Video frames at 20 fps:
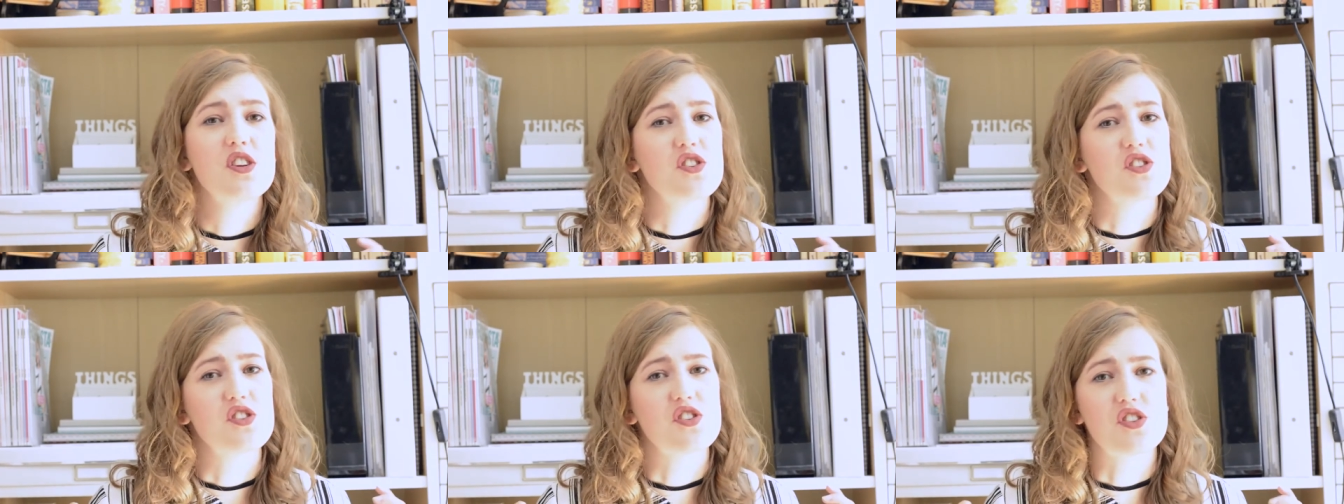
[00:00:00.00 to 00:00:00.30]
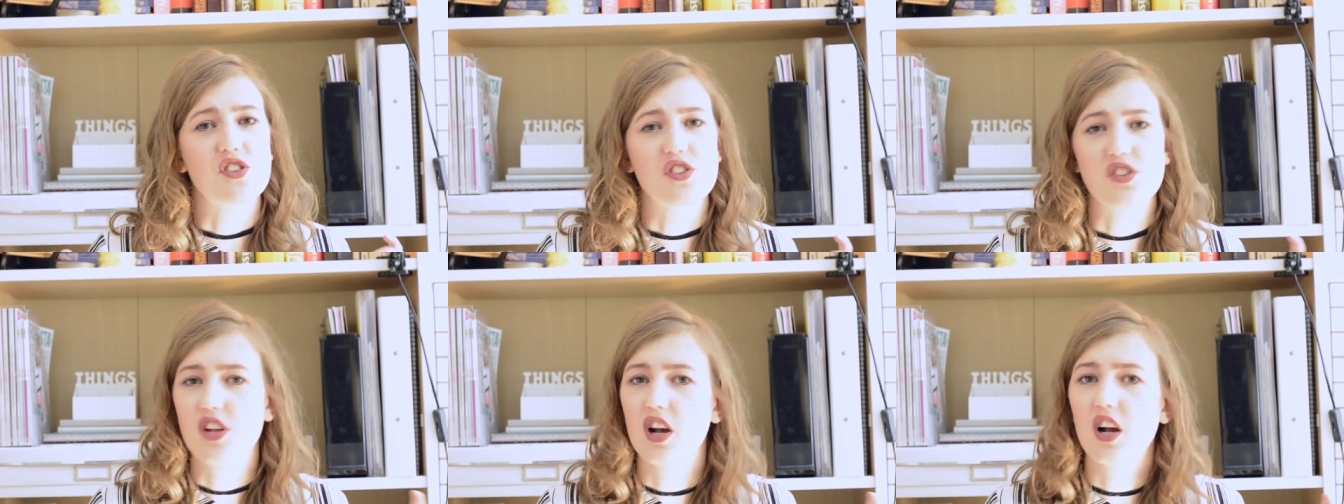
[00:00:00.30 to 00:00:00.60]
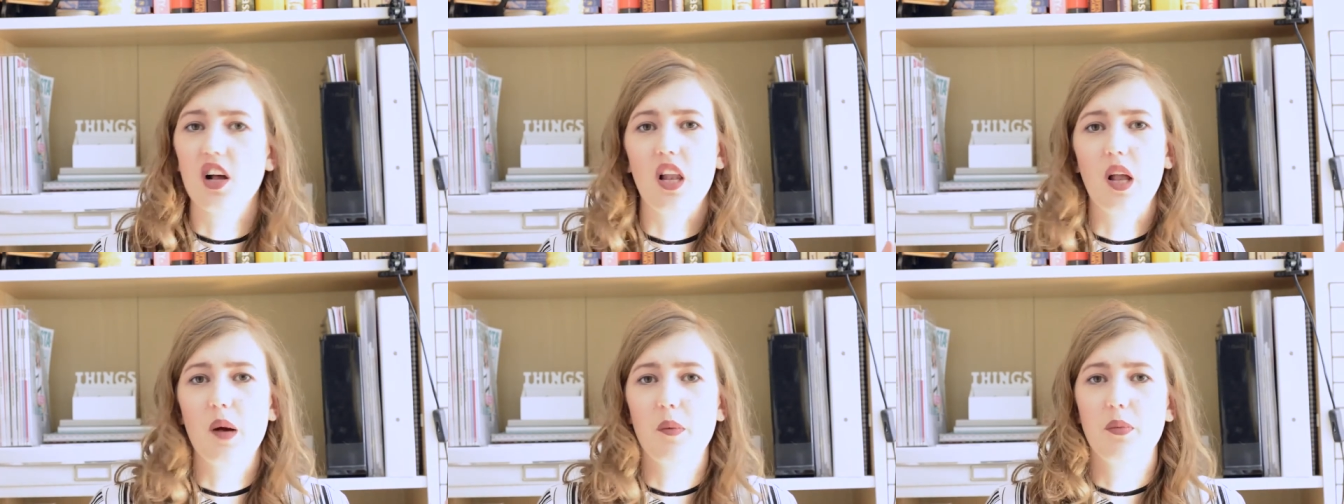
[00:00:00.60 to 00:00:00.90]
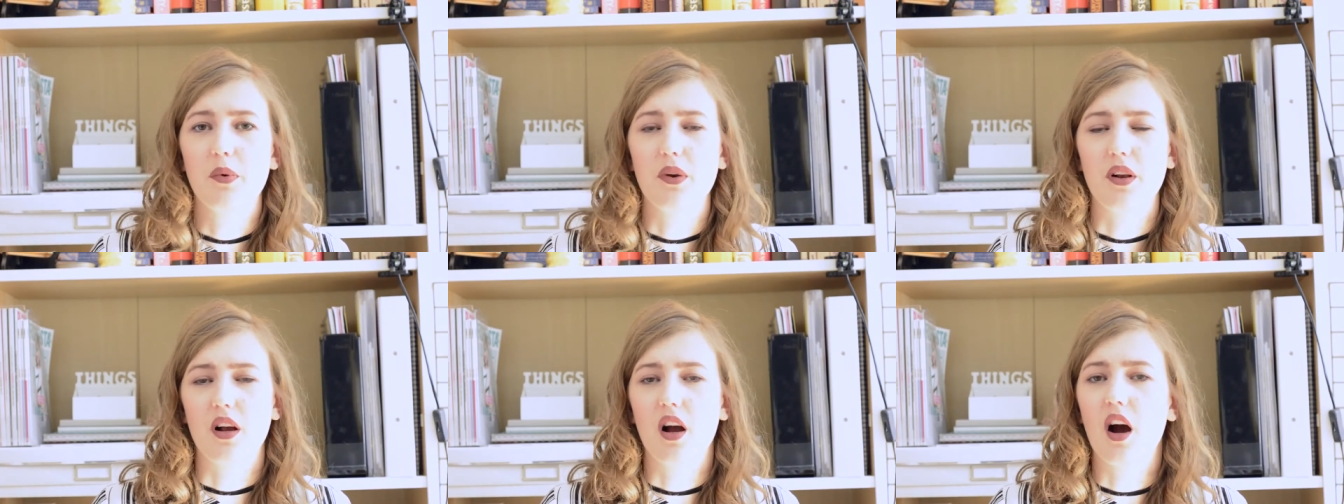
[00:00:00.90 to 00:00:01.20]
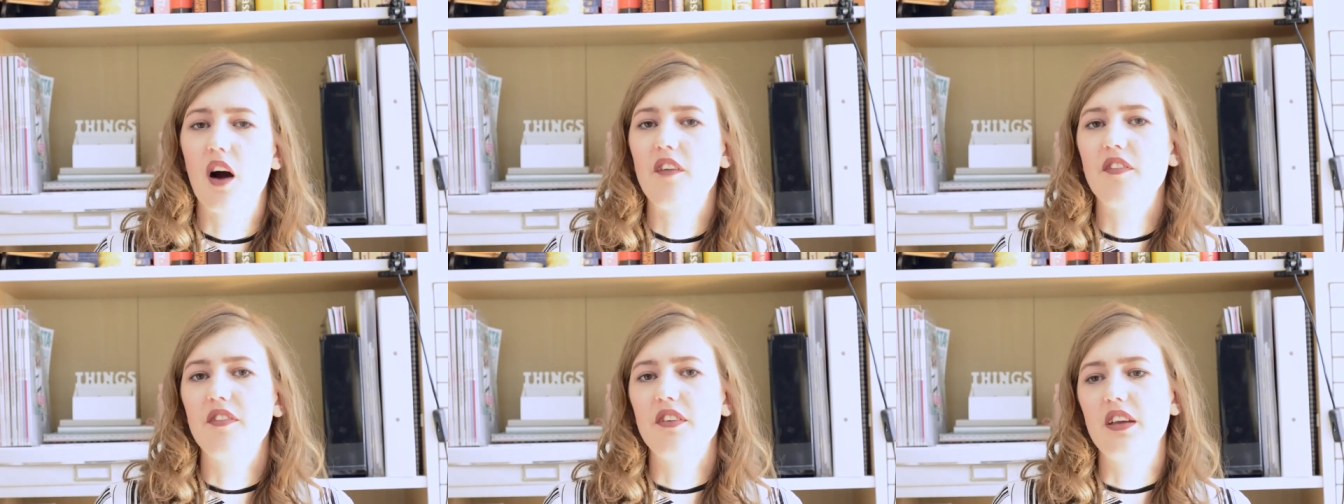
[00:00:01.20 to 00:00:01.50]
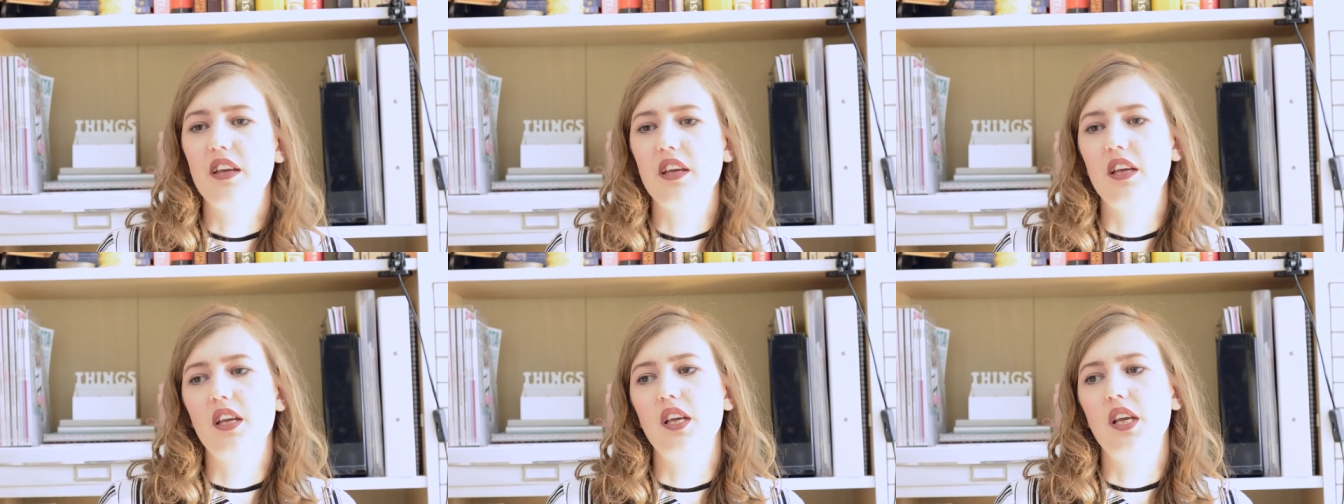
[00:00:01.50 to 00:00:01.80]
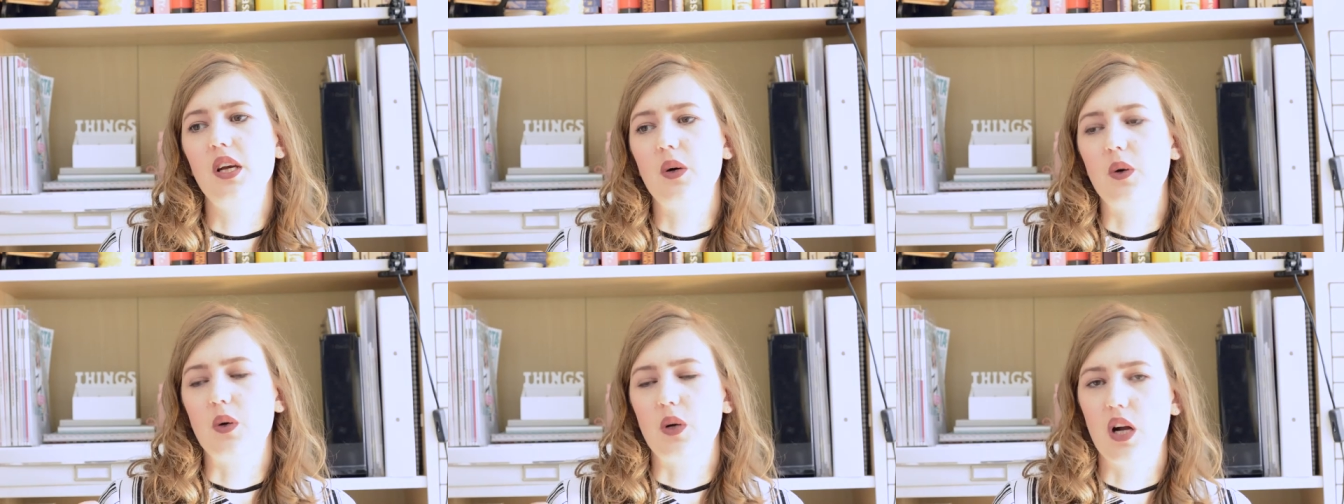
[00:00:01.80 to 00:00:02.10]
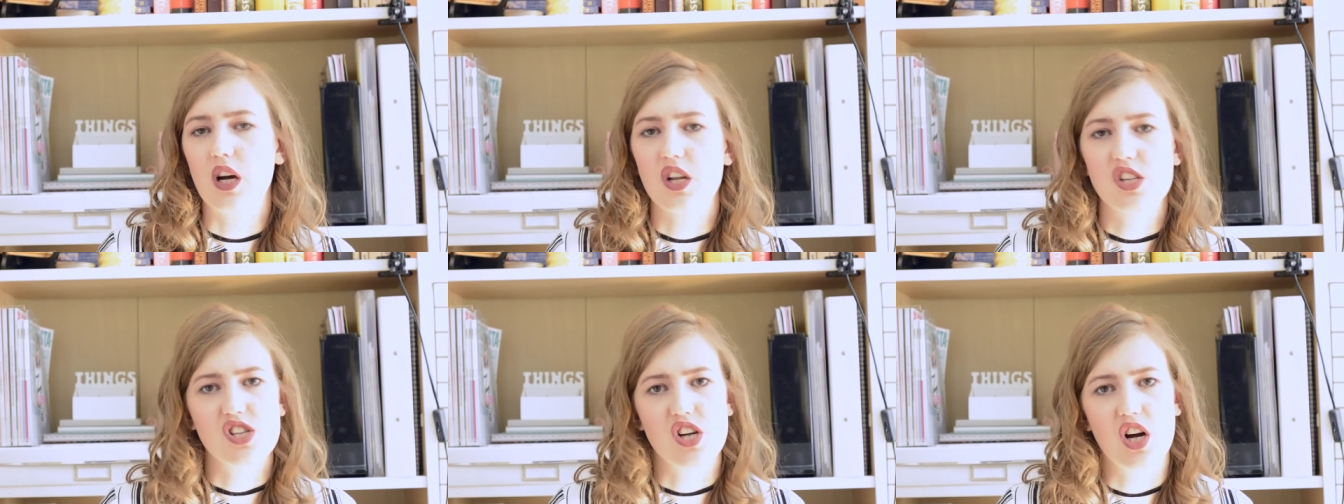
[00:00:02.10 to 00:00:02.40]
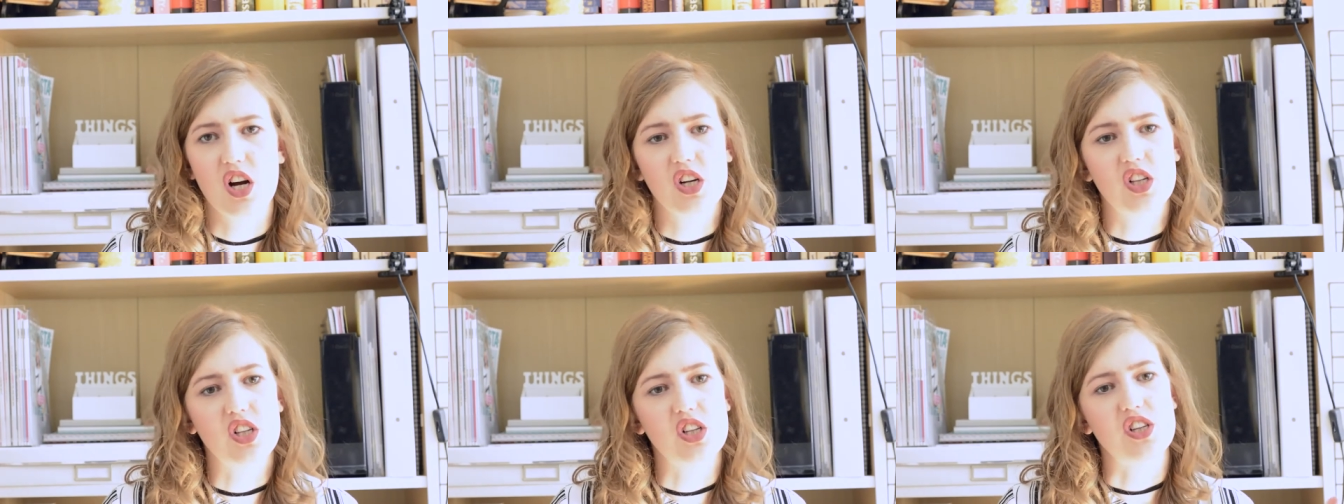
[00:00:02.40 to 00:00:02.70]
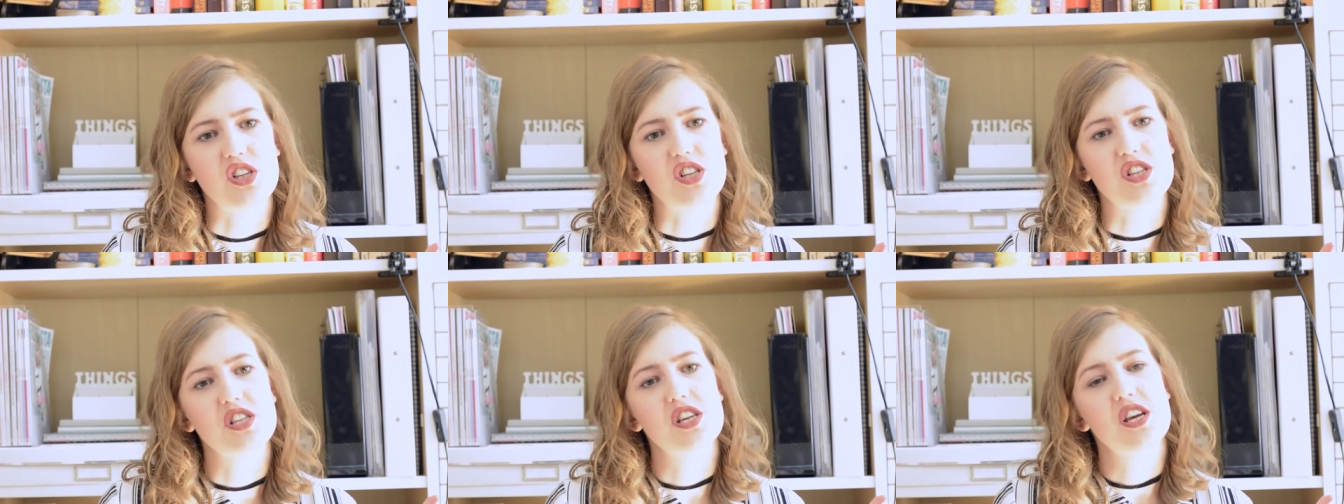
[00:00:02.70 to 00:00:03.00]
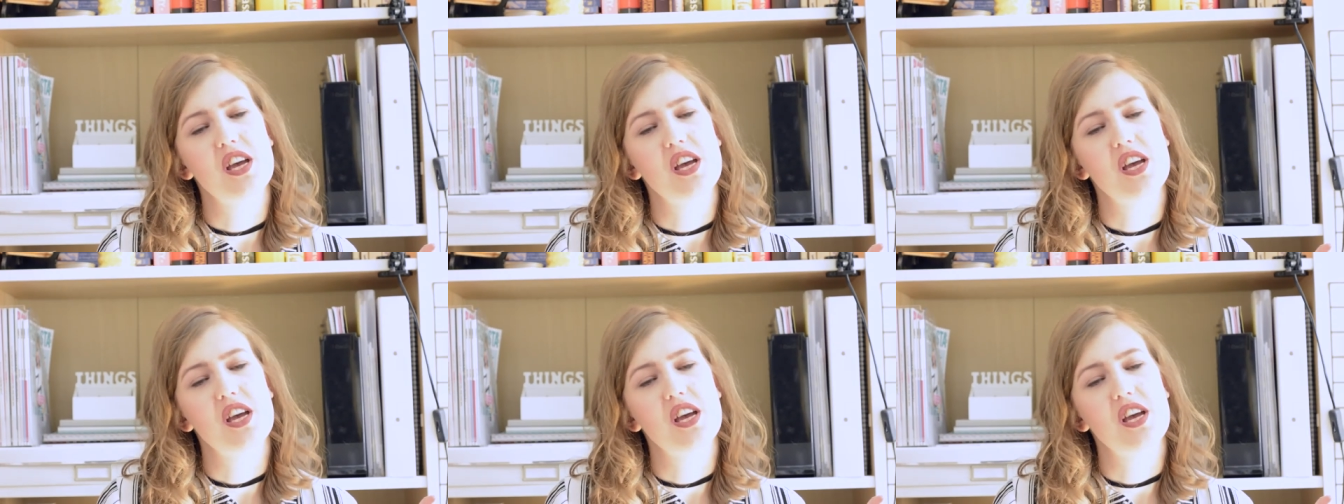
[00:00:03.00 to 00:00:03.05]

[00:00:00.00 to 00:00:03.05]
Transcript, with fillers: Just snuggle up with a coffee or a hot chocolate.